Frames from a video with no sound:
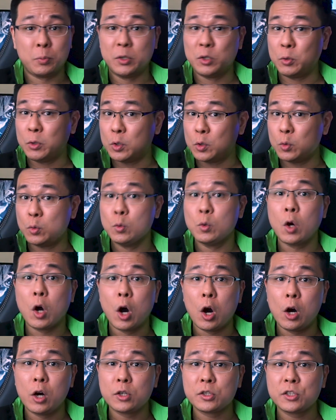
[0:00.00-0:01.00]
between two
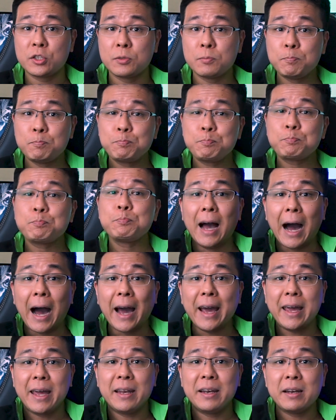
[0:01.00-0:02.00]
calls,
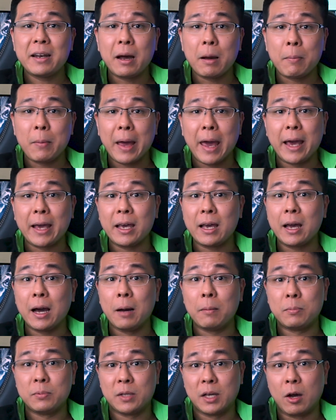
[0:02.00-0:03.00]
I ended up hanging
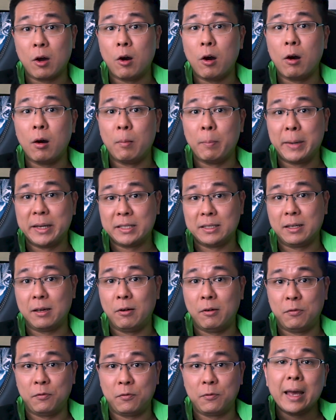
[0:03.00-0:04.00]
up the call
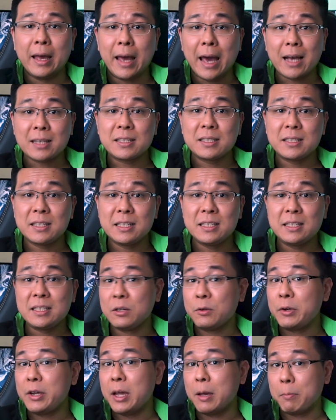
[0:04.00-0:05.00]
myself. Accessing
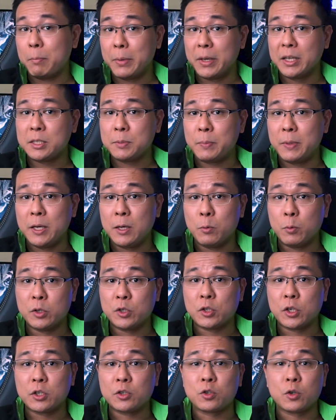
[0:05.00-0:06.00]
Siri and Bixby with
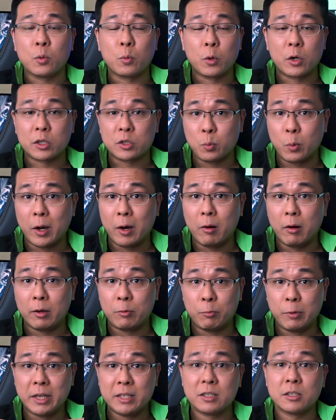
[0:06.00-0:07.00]
gesture works well
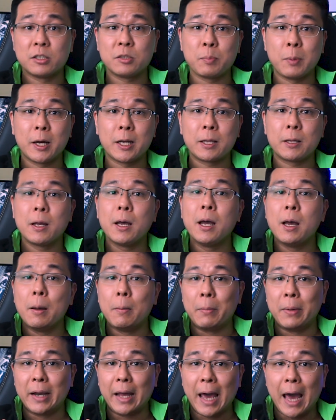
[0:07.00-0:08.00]
on Razer's bud,
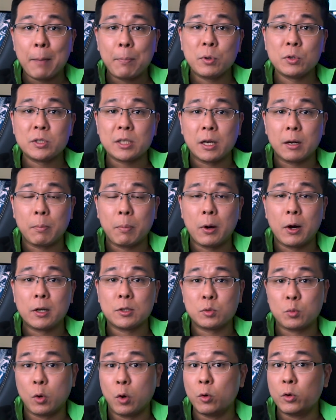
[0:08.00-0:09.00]
but Apple's
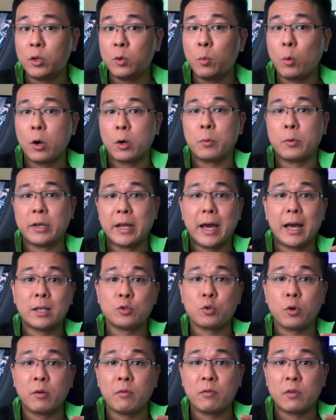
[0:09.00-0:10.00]
AirPods will only work with
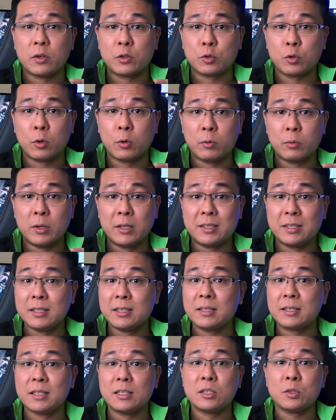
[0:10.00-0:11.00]
Android virtual
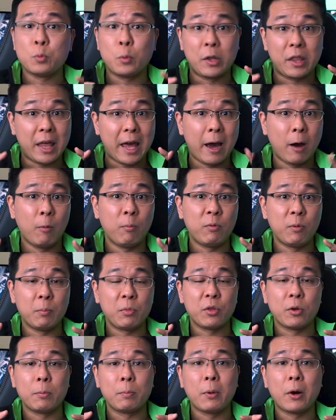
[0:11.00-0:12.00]
assistants with help from
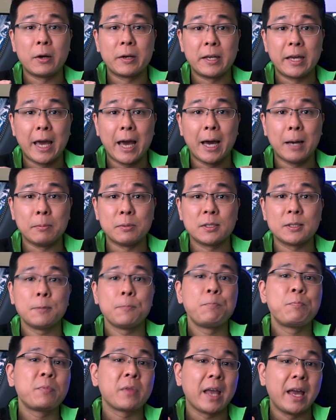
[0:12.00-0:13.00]
third-party apps.
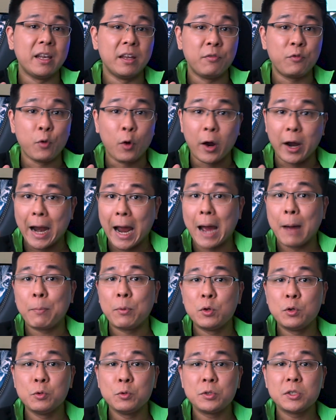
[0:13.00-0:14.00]
And if you are an
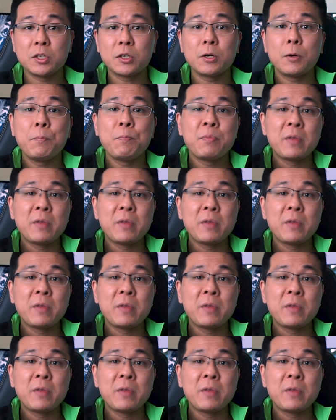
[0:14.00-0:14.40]
Apple user,